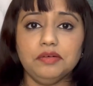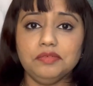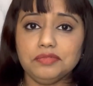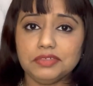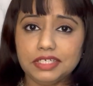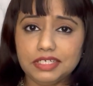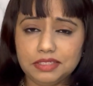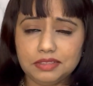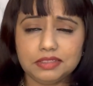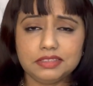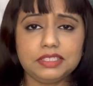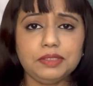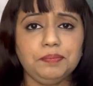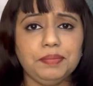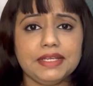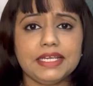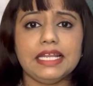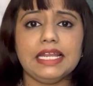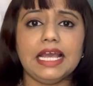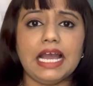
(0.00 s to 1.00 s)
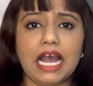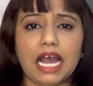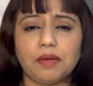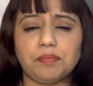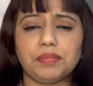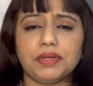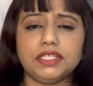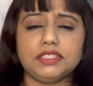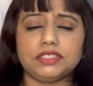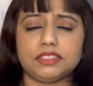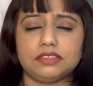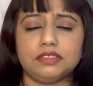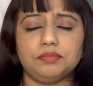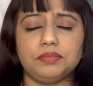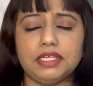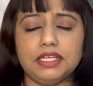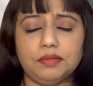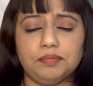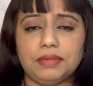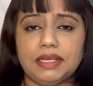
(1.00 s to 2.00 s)
It typically happens
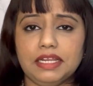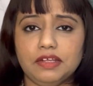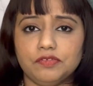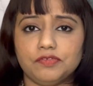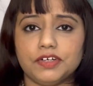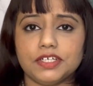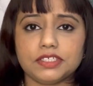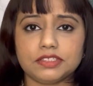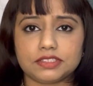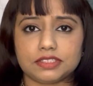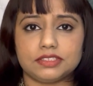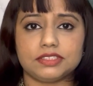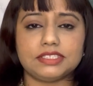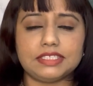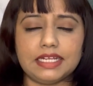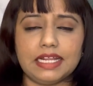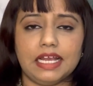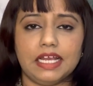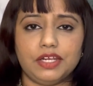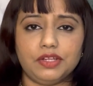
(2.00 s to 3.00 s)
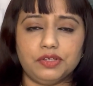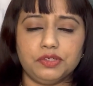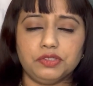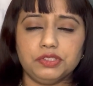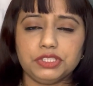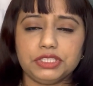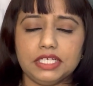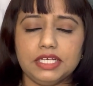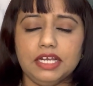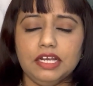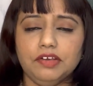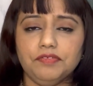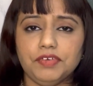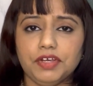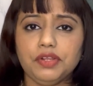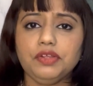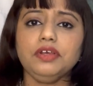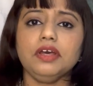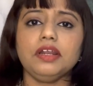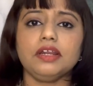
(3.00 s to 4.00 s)
in many work scenarios
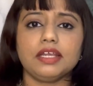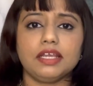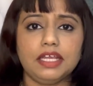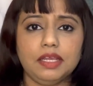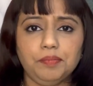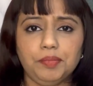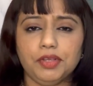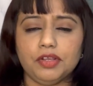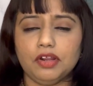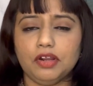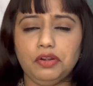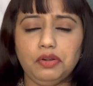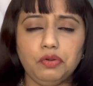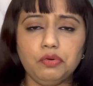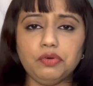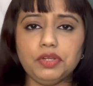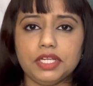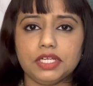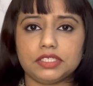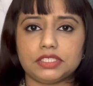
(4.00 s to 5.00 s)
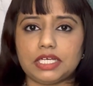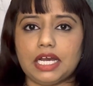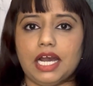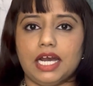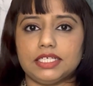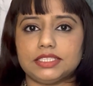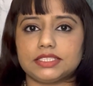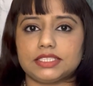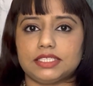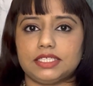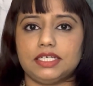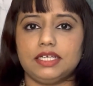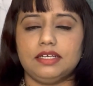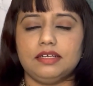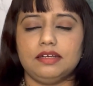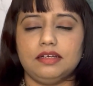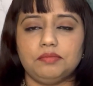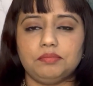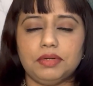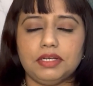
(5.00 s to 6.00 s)
where you are keeping on doing tasks
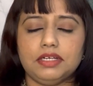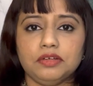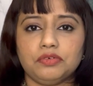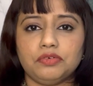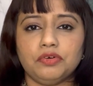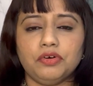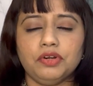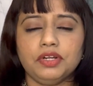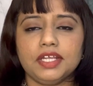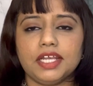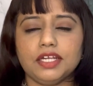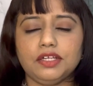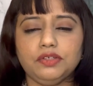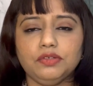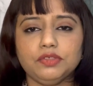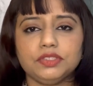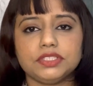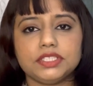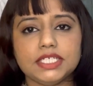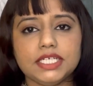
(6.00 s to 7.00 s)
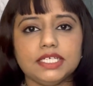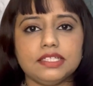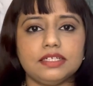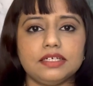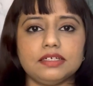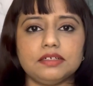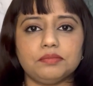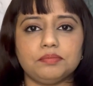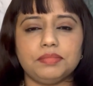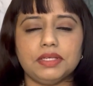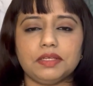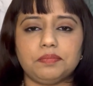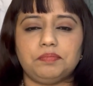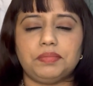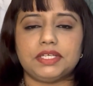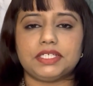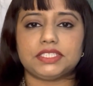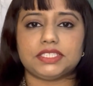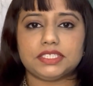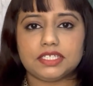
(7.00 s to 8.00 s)
but don't get to see the big
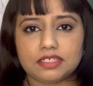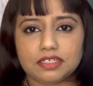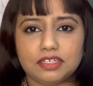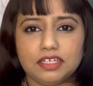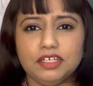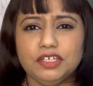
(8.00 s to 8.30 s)
picture.